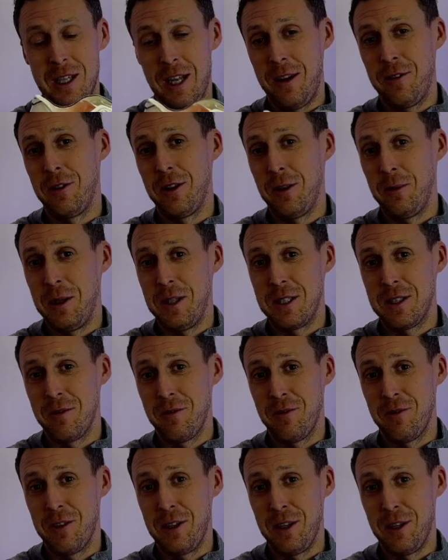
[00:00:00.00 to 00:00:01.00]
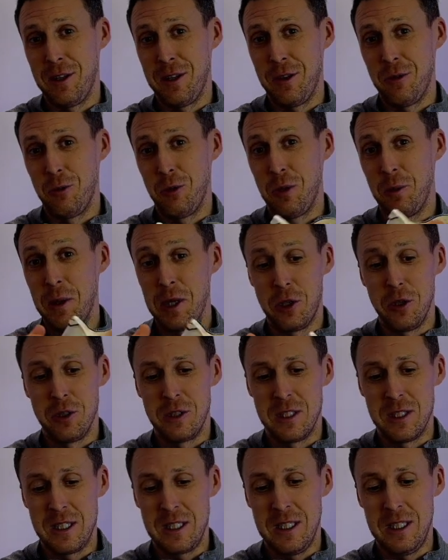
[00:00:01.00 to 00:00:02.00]
definitely be something that would be good
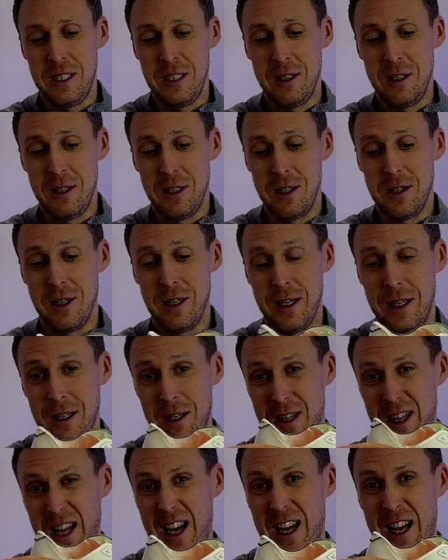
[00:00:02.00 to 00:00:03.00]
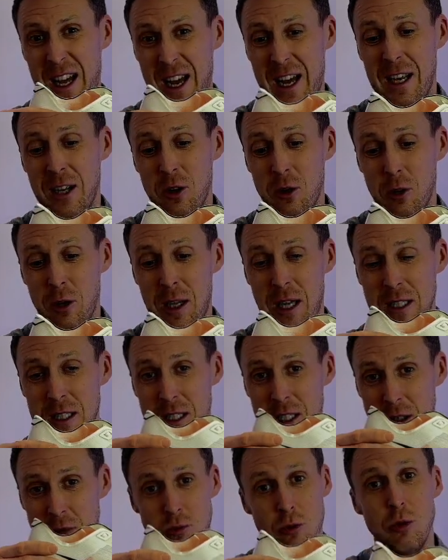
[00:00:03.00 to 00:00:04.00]
to see, and that ankle
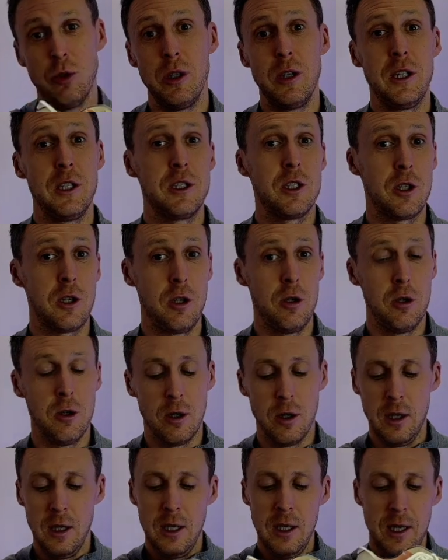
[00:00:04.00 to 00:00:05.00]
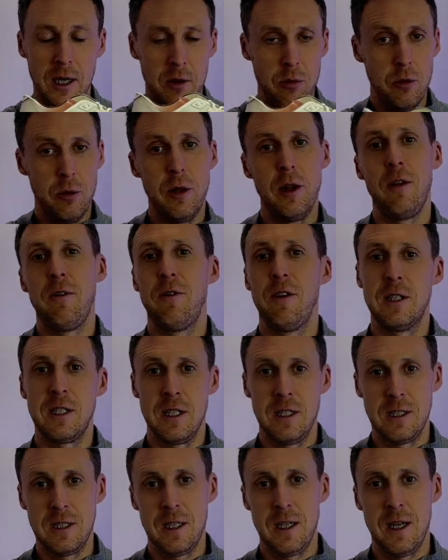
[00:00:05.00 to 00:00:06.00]
getting really secure and really
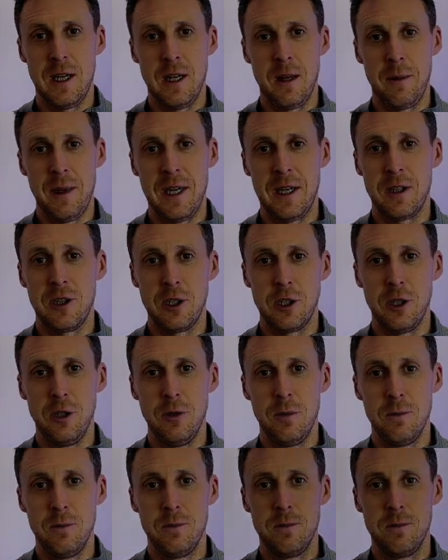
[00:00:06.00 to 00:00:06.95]
fitted at the back of the shoe.